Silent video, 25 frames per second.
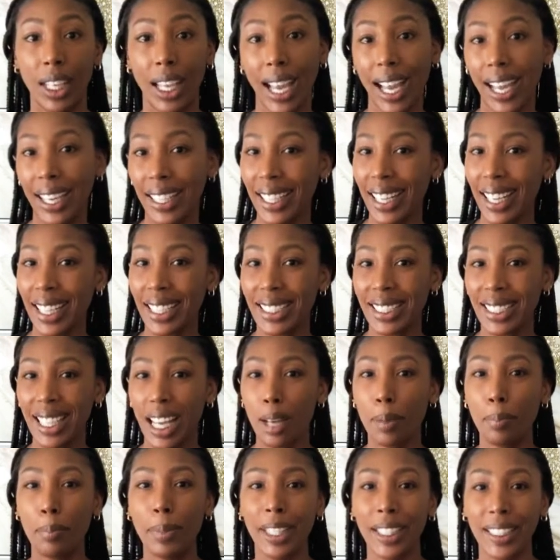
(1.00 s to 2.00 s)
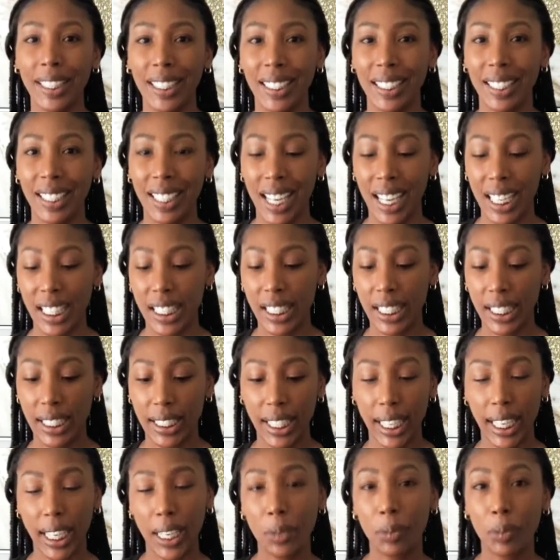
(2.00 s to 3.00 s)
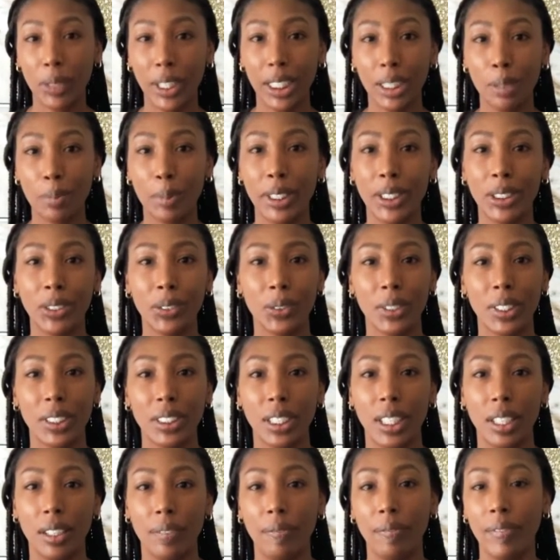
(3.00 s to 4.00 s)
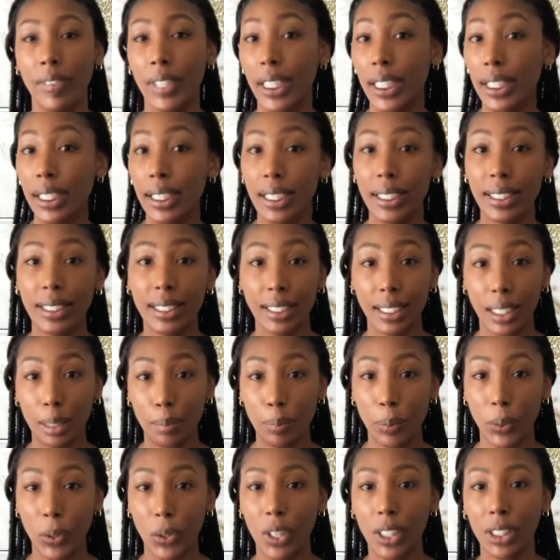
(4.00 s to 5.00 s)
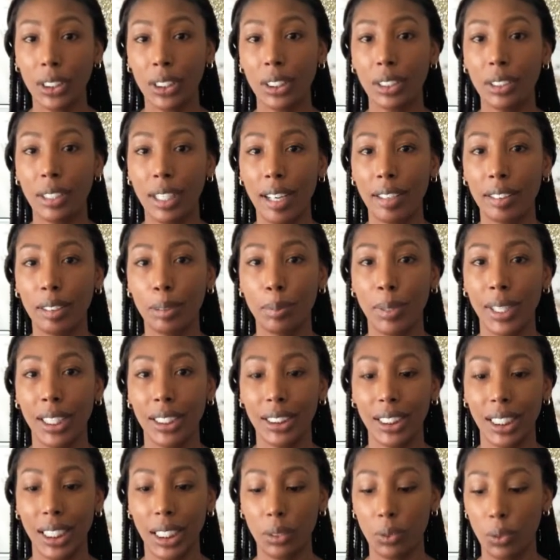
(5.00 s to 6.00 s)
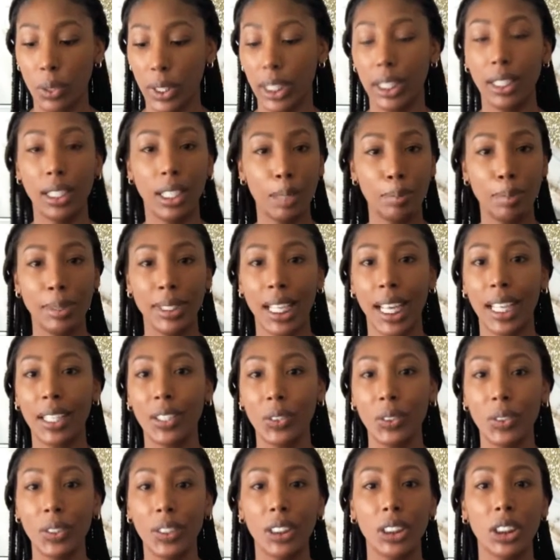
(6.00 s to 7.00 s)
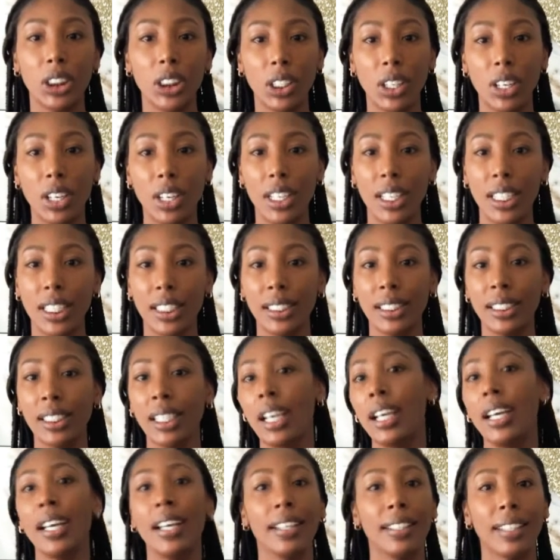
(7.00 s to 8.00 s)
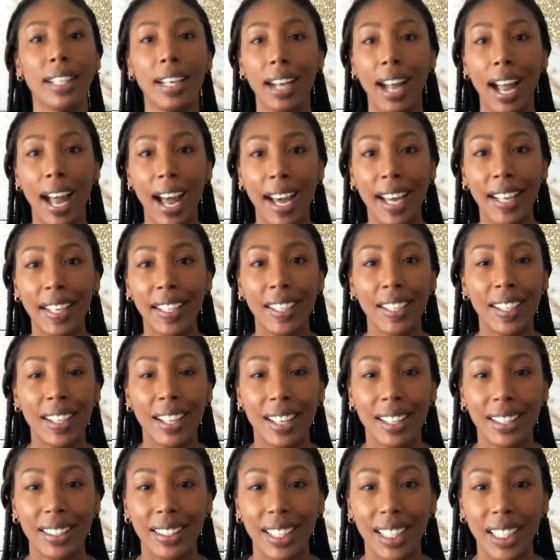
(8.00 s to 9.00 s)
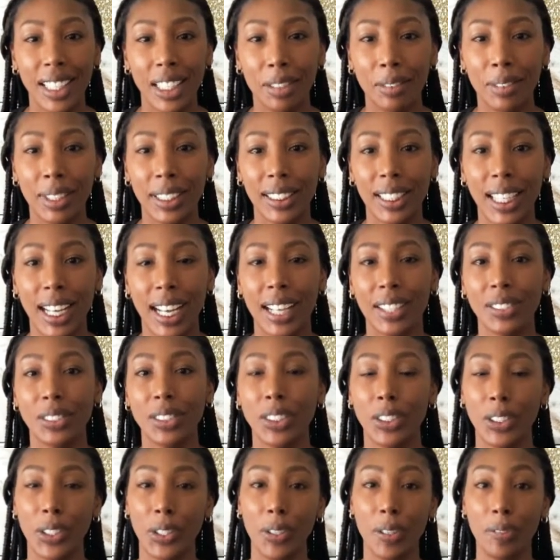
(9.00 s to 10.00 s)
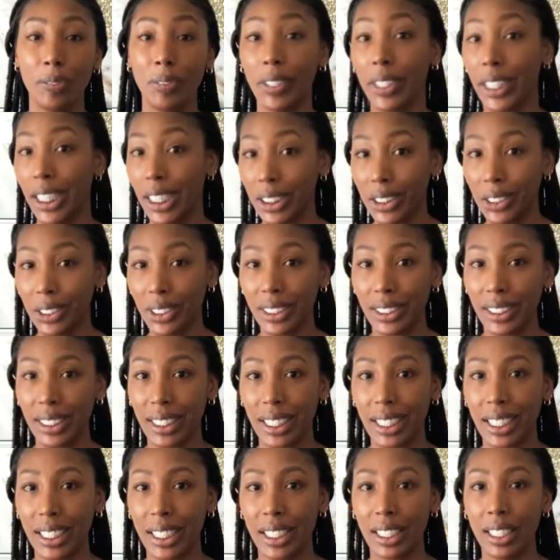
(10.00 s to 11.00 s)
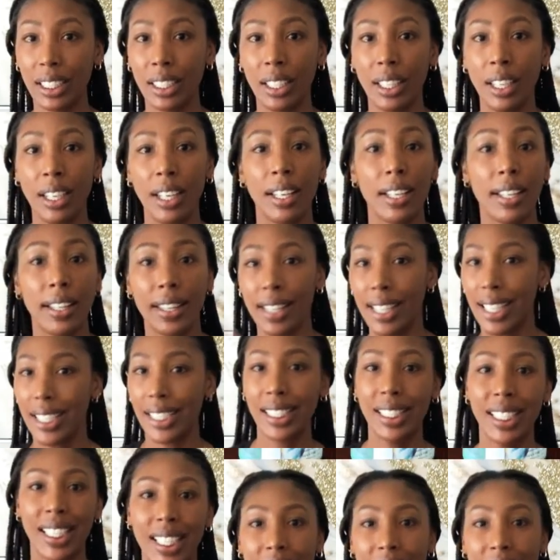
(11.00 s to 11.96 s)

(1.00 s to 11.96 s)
Hi guys, I'm Mela, and today we're going to be doing a fun and simple arts and crafts project. We're going to upcycle these jars that I had laying around the house. So if you're interested, let's get